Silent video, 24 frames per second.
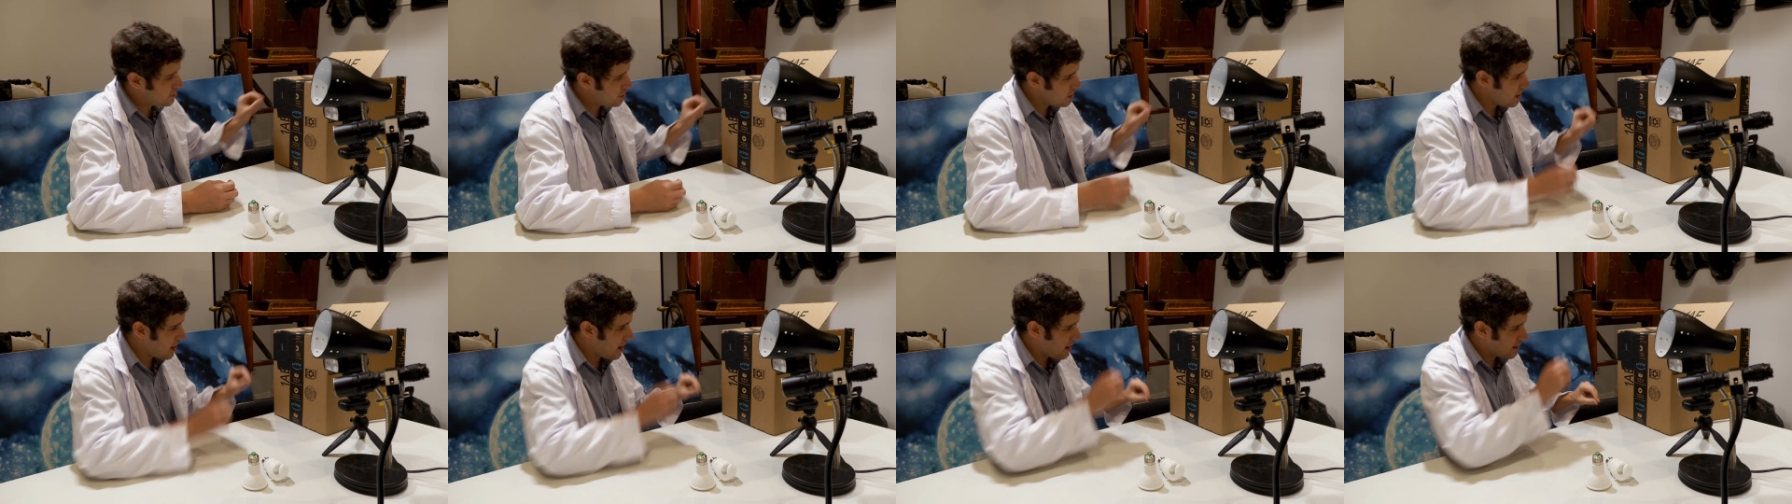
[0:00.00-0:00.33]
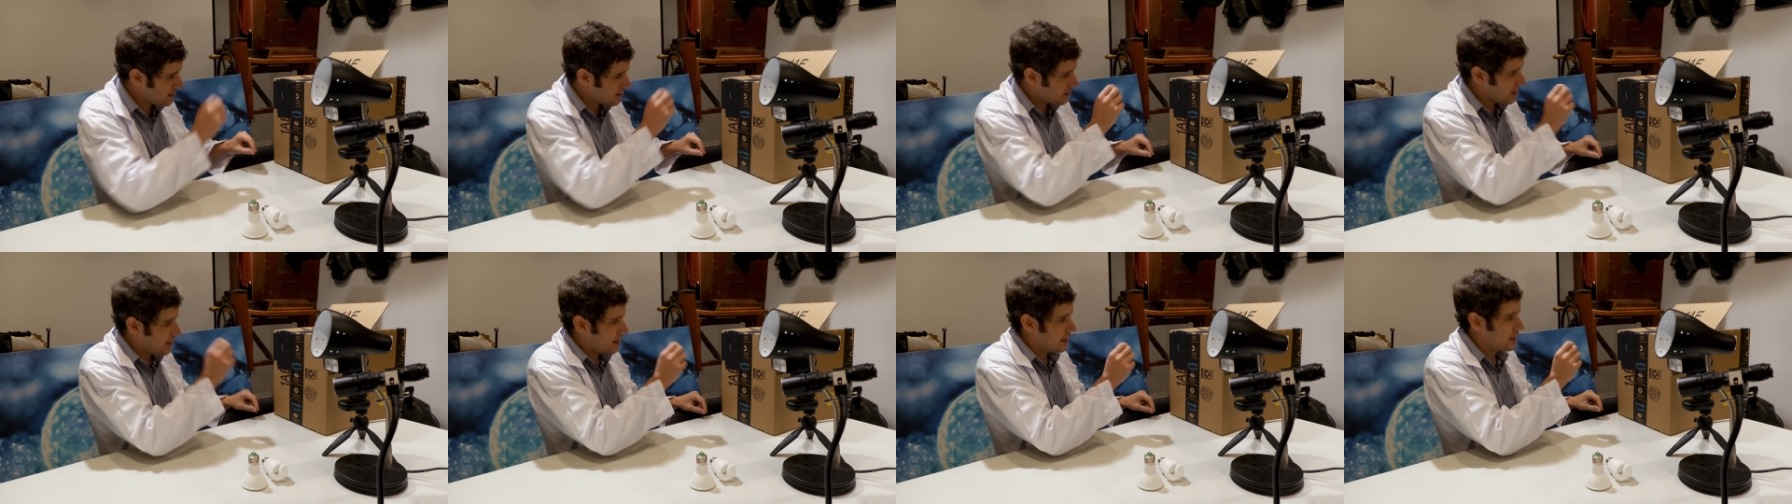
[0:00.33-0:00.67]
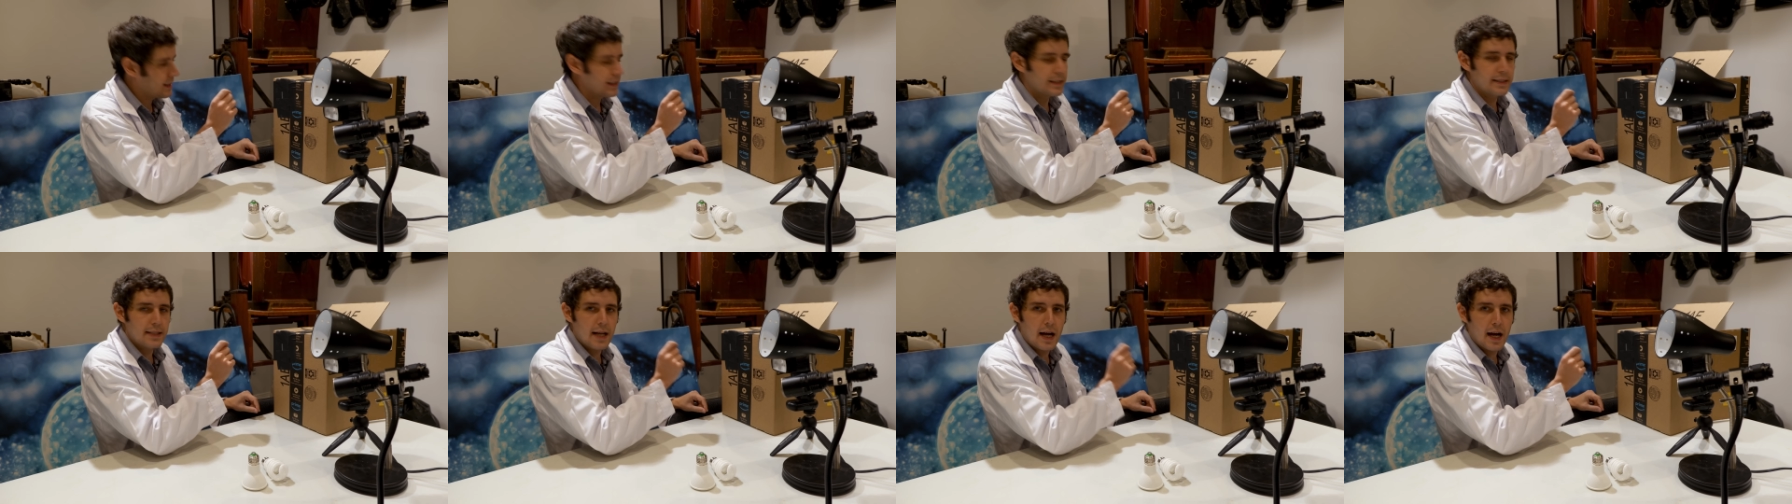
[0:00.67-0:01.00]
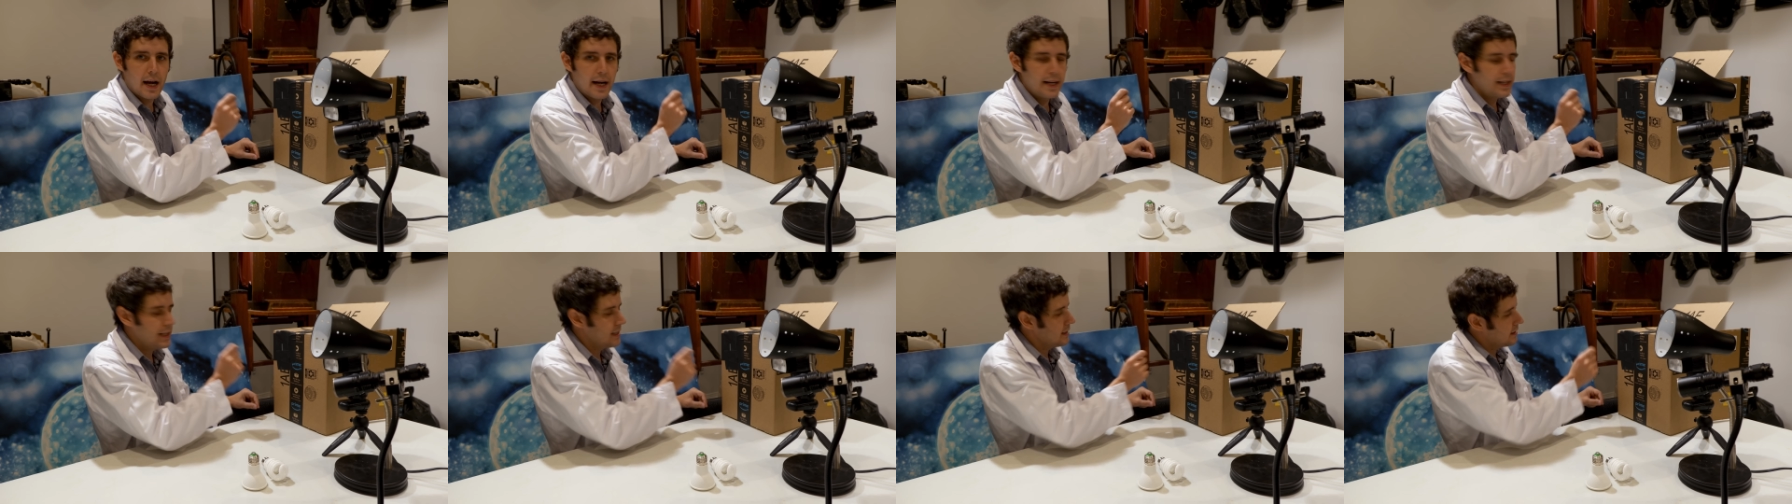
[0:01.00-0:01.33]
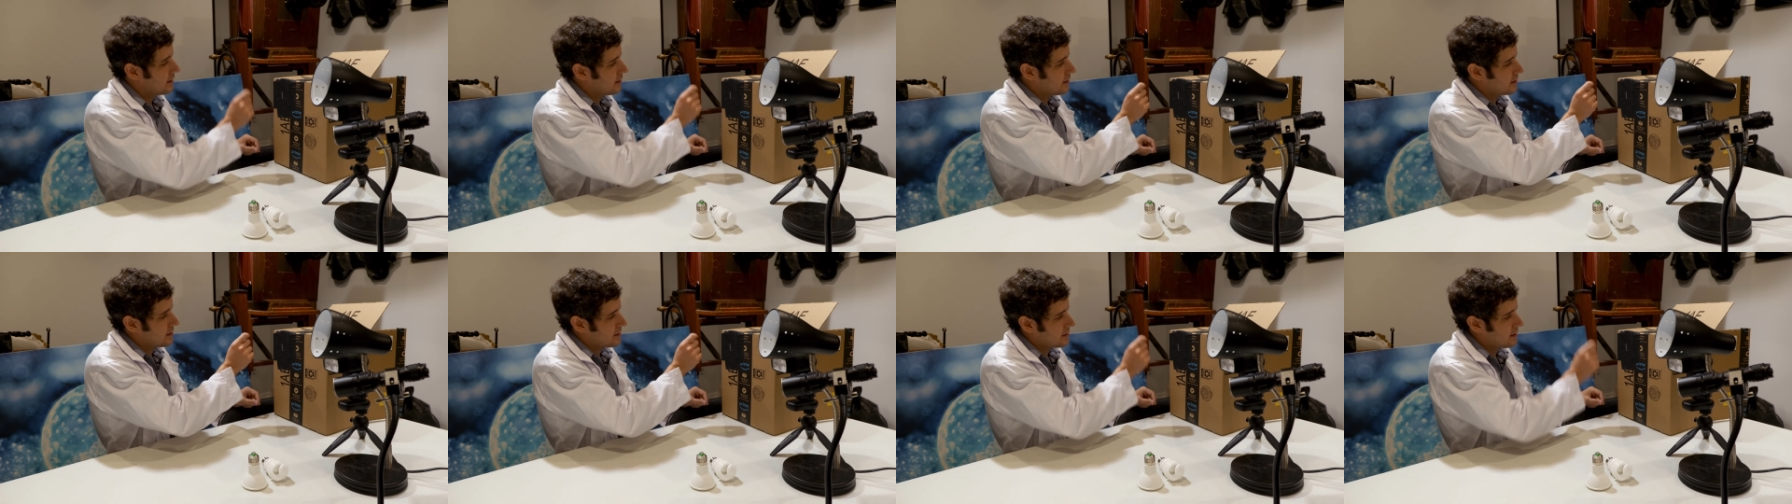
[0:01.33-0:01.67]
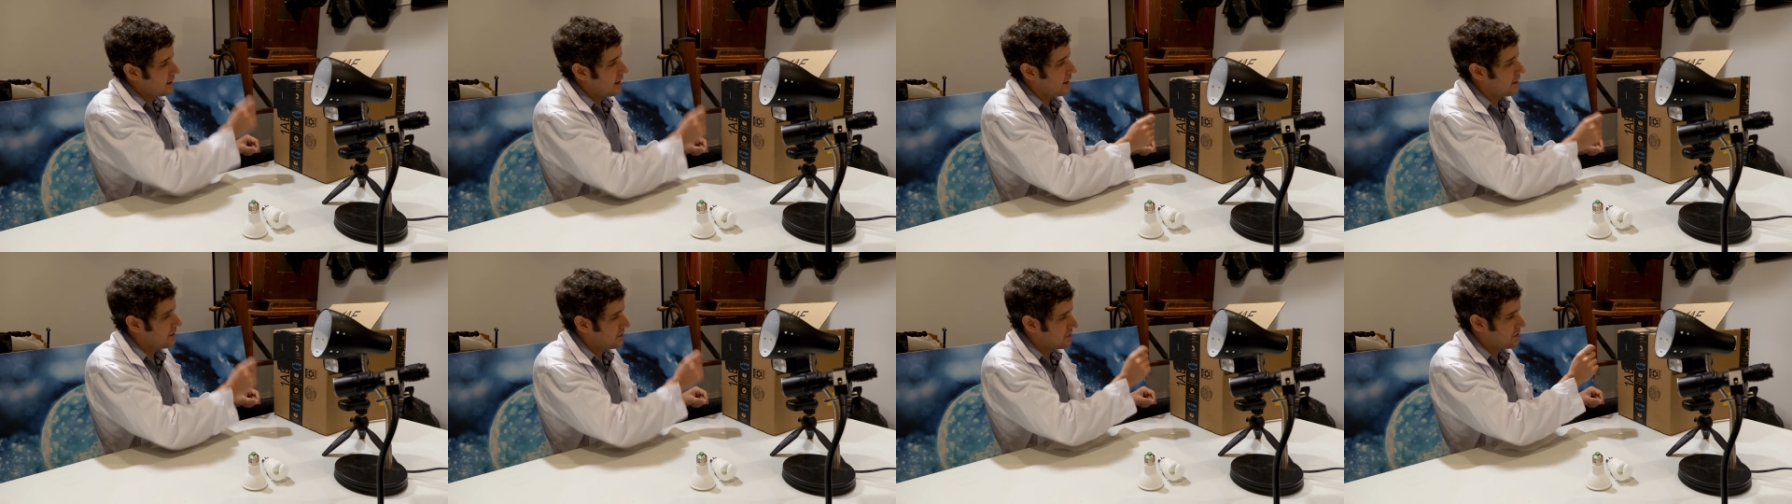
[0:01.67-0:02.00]
just letting a tiny little
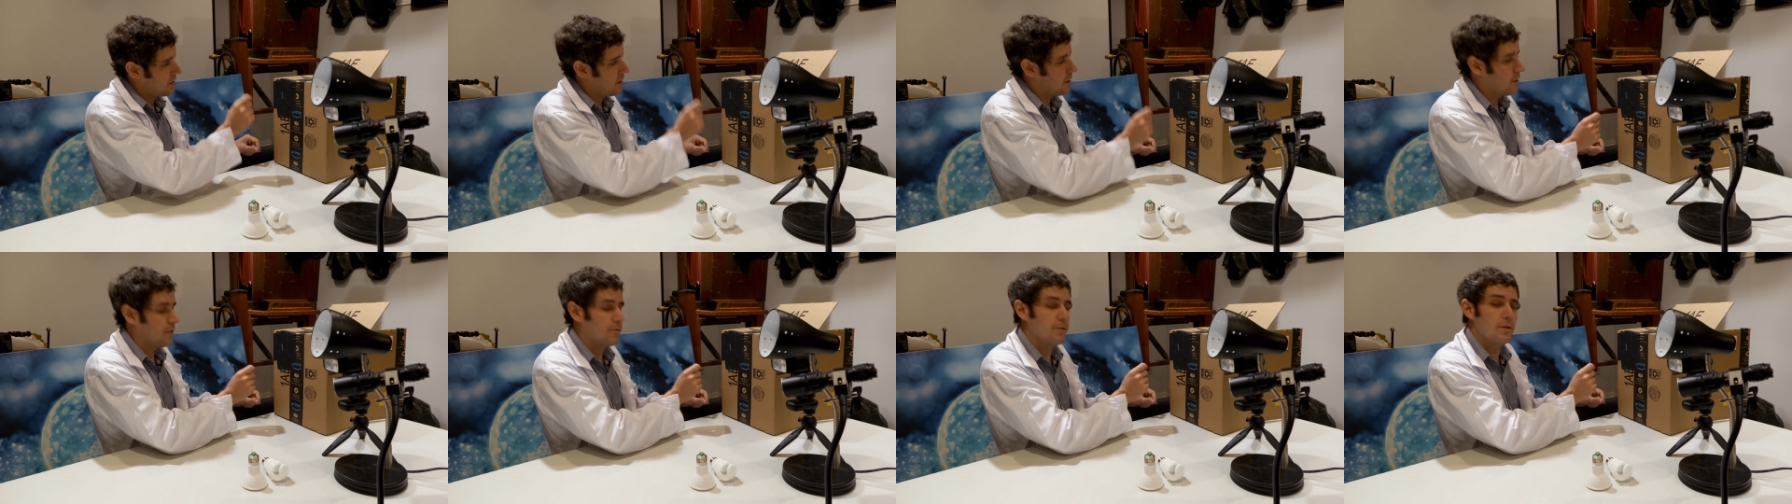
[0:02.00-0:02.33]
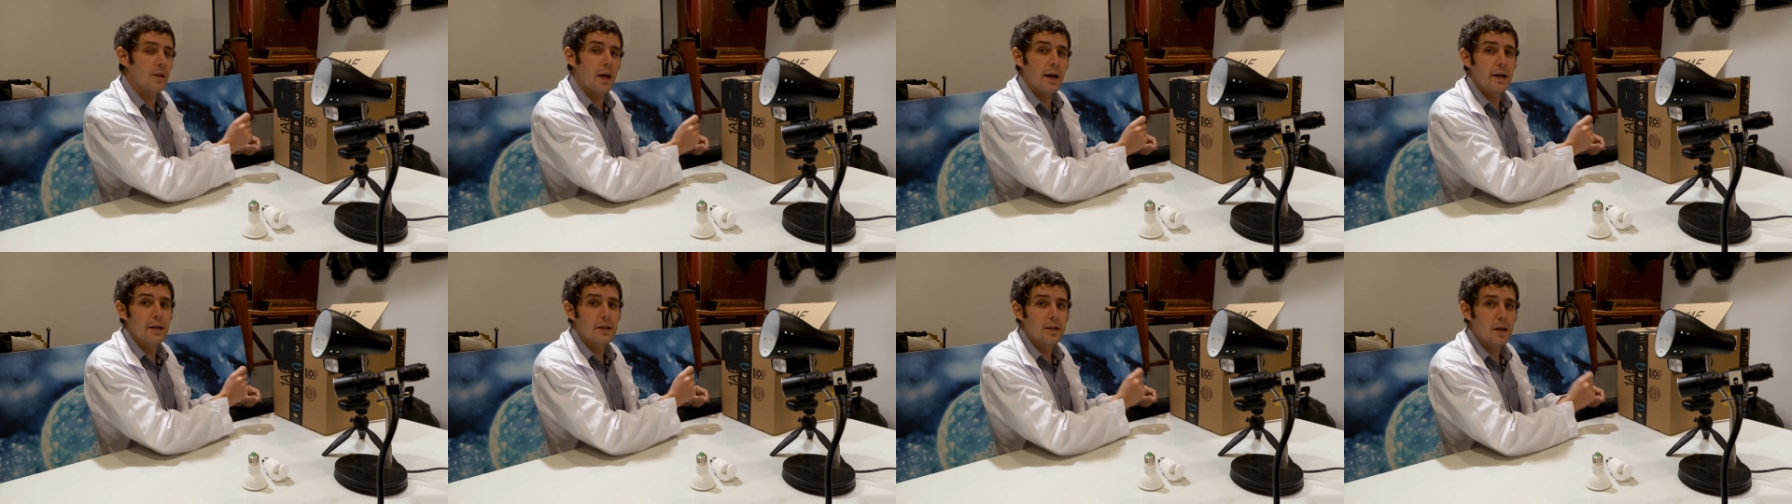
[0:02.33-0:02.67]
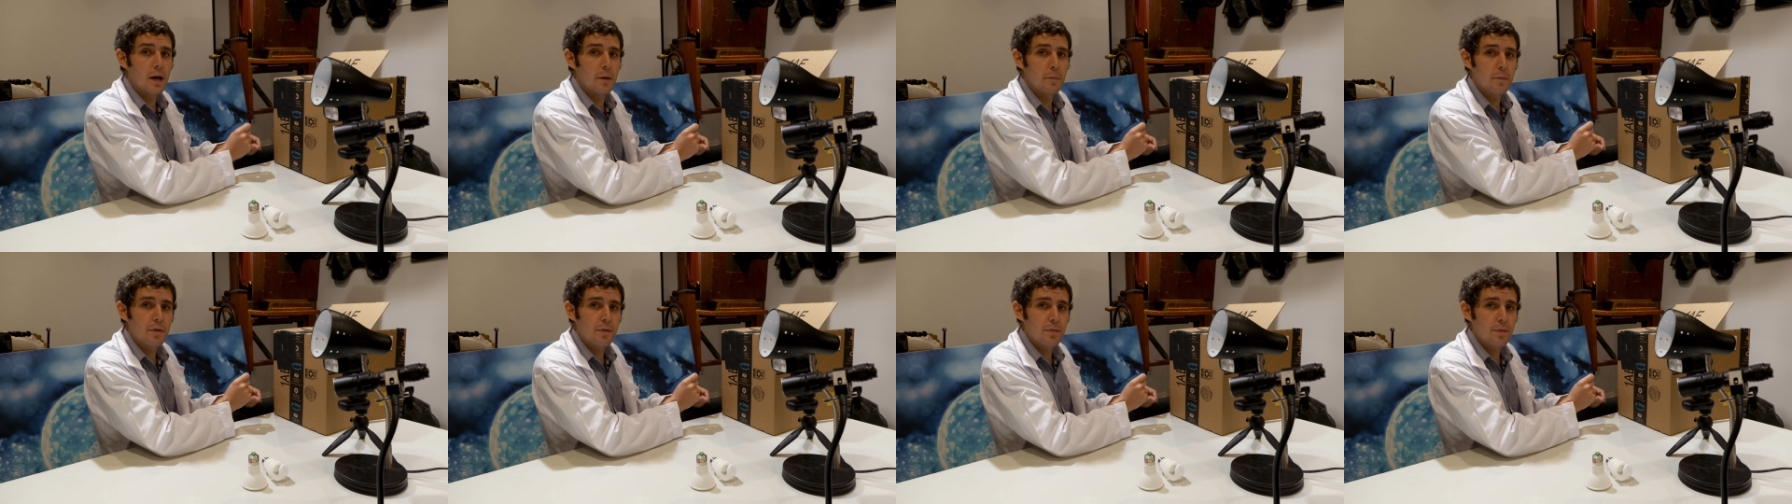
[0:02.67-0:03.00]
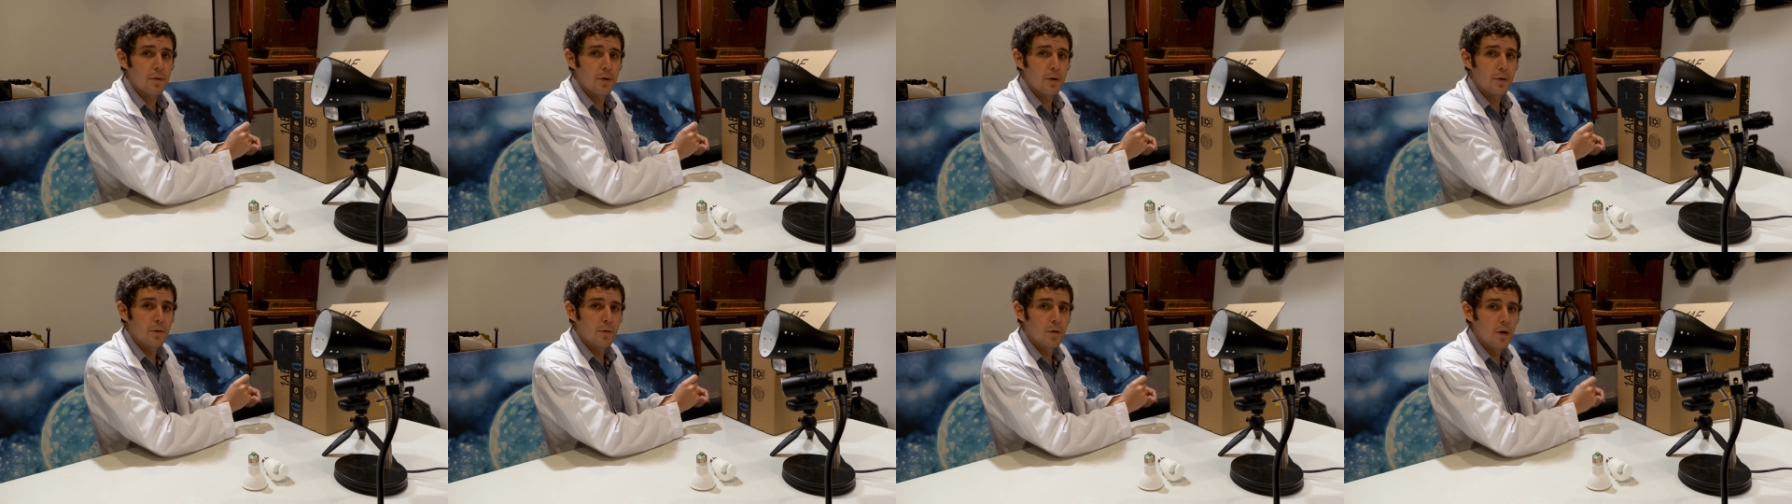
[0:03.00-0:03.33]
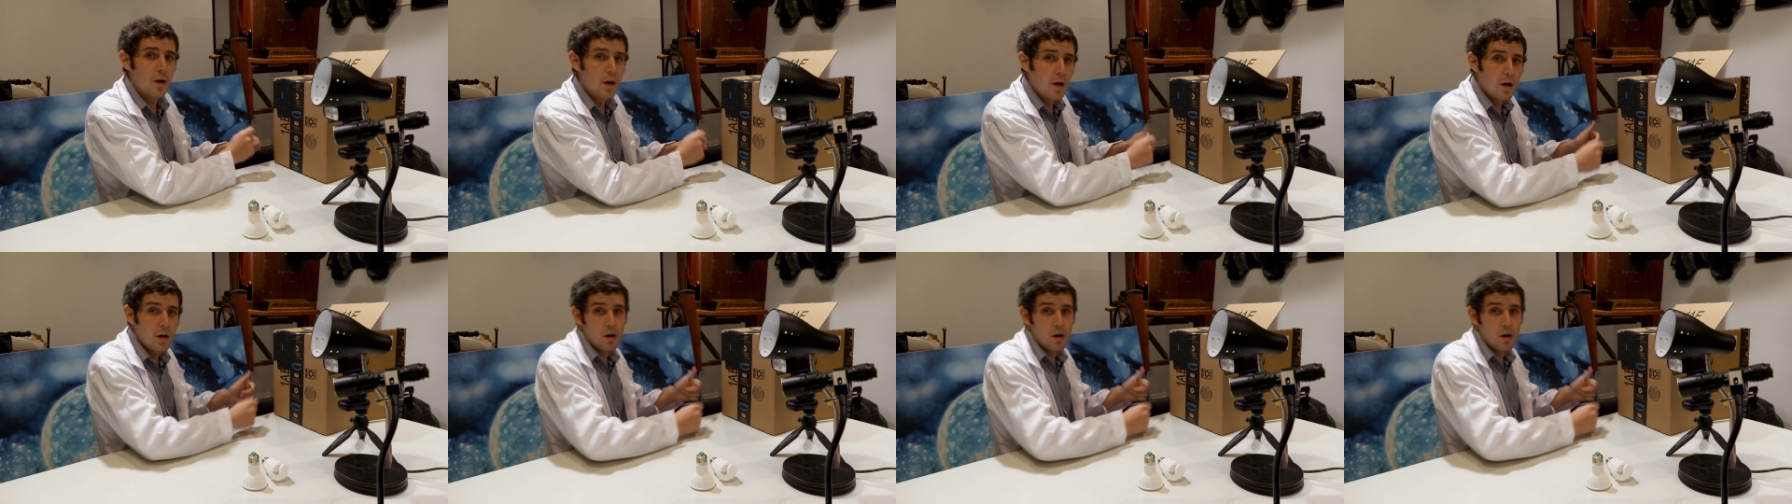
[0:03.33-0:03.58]
slice of light come through.